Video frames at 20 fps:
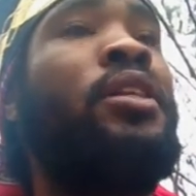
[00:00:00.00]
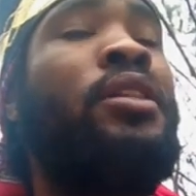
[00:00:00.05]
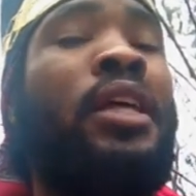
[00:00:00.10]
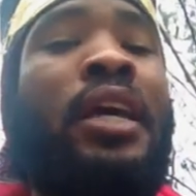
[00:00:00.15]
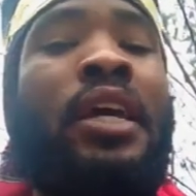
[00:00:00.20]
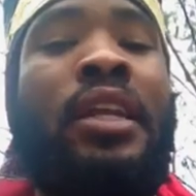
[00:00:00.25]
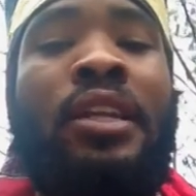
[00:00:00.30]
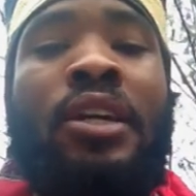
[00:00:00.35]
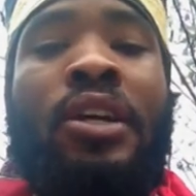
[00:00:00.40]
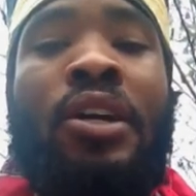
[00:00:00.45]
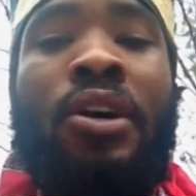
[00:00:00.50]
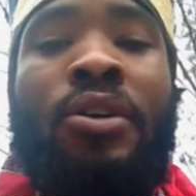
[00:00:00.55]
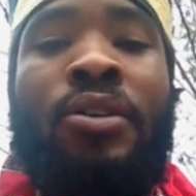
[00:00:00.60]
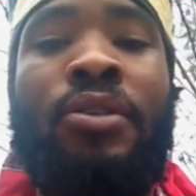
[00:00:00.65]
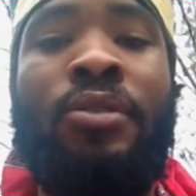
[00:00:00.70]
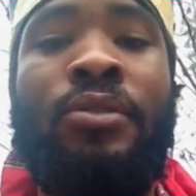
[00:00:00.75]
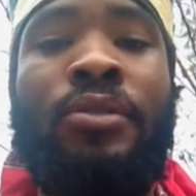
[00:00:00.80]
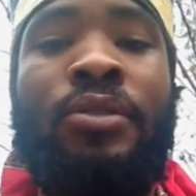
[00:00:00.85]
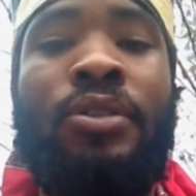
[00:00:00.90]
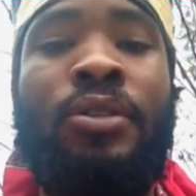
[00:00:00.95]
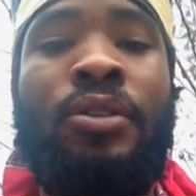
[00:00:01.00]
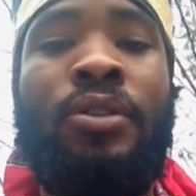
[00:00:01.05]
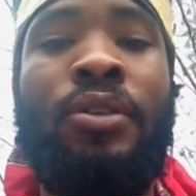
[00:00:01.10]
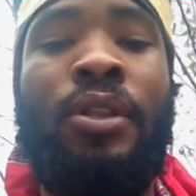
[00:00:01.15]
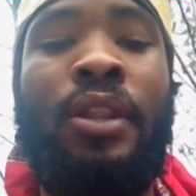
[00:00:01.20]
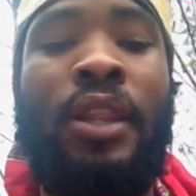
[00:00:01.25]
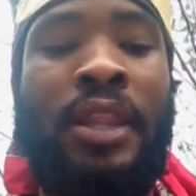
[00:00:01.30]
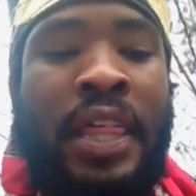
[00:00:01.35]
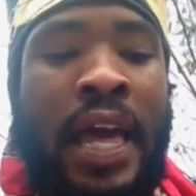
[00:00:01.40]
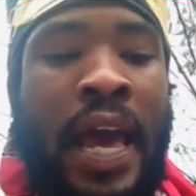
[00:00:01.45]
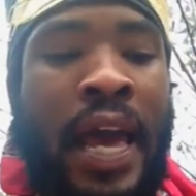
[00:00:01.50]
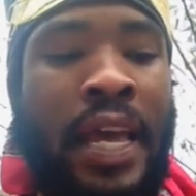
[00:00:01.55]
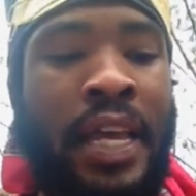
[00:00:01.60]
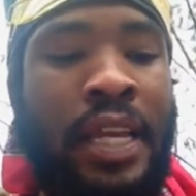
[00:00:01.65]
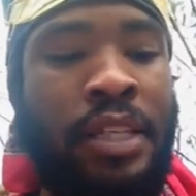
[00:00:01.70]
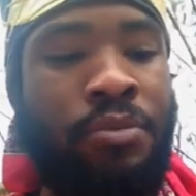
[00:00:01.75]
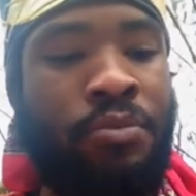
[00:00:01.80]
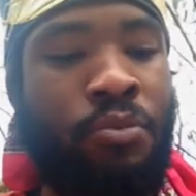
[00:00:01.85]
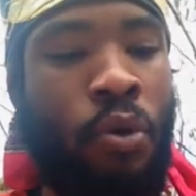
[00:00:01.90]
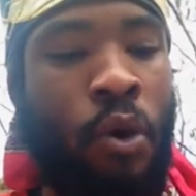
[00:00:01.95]
to the Indigos, that
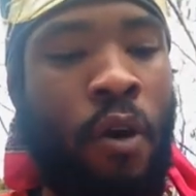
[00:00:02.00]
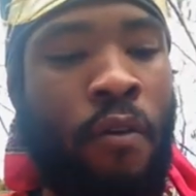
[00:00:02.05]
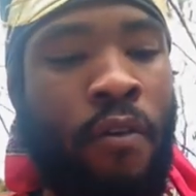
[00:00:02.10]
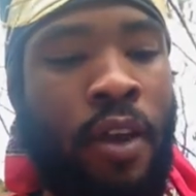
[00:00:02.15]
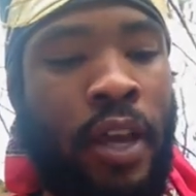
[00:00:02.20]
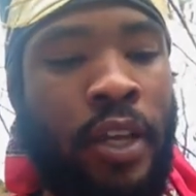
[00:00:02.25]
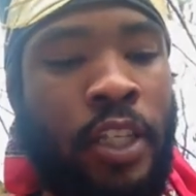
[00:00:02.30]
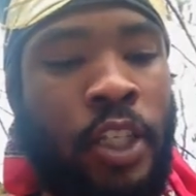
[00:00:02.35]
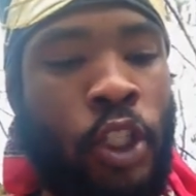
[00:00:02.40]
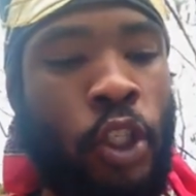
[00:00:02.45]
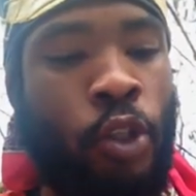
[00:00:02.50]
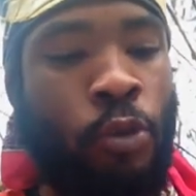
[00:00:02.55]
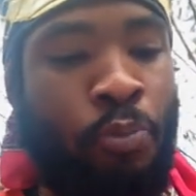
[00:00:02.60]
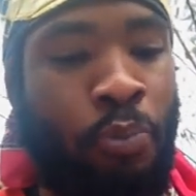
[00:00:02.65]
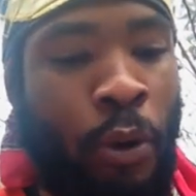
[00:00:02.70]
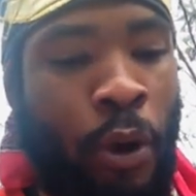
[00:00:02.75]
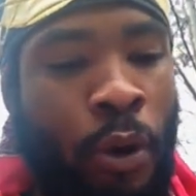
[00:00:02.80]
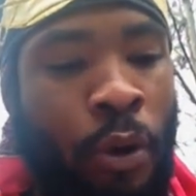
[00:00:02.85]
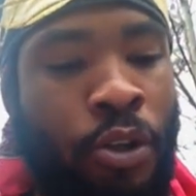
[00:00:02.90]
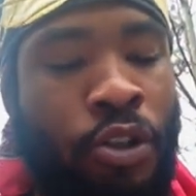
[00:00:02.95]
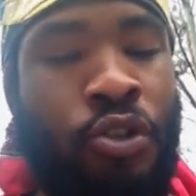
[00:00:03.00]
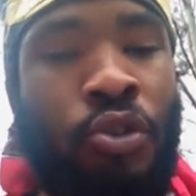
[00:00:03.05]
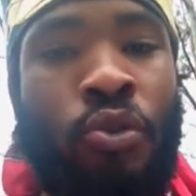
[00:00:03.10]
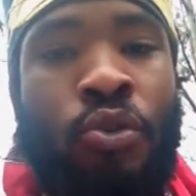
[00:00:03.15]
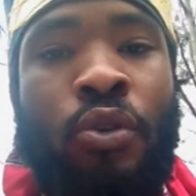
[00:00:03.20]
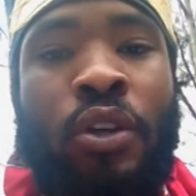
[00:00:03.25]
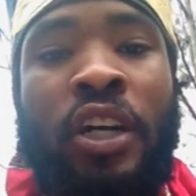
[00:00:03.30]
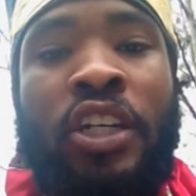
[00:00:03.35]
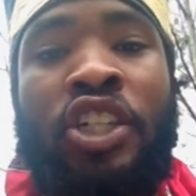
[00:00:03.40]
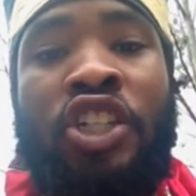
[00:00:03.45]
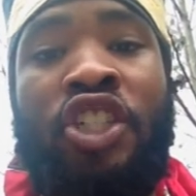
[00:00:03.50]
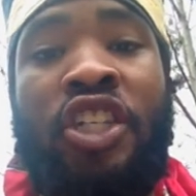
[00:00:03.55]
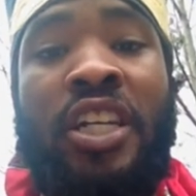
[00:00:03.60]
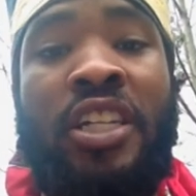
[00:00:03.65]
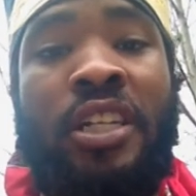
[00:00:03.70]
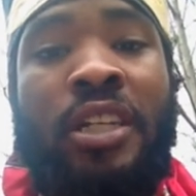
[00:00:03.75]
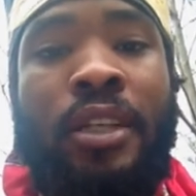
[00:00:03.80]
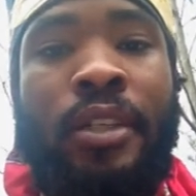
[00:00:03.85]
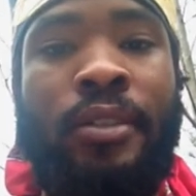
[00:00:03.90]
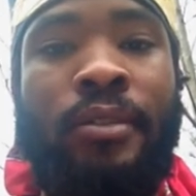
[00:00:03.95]
is more of a spiritual
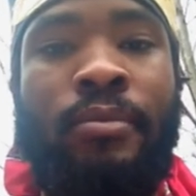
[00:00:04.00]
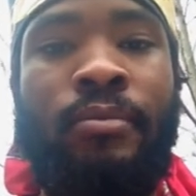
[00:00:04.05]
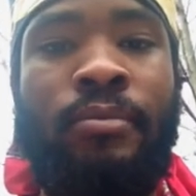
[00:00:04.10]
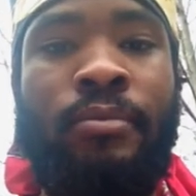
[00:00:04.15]
agenda,